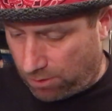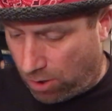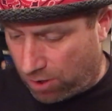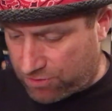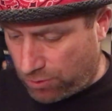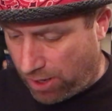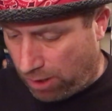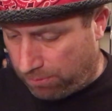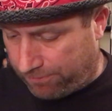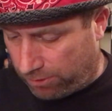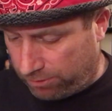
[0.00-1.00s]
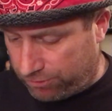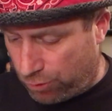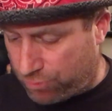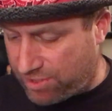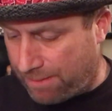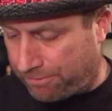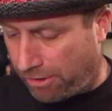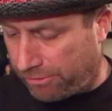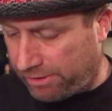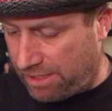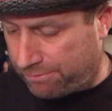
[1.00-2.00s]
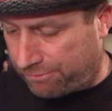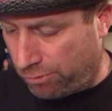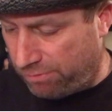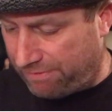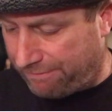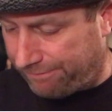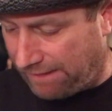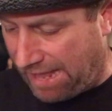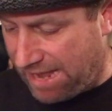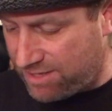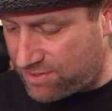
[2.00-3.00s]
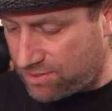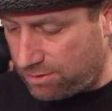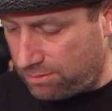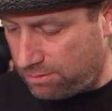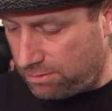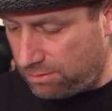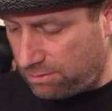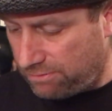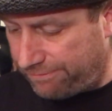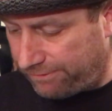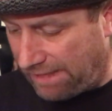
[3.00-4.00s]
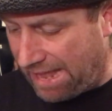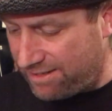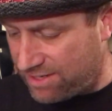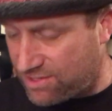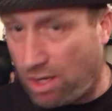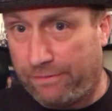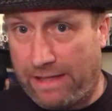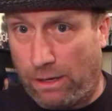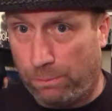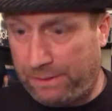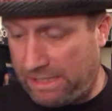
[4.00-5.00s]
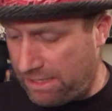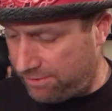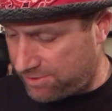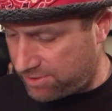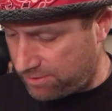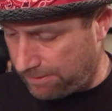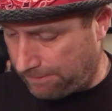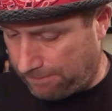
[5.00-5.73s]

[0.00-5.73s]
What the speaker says: Also helpful to temporarily improve flatness of LPs.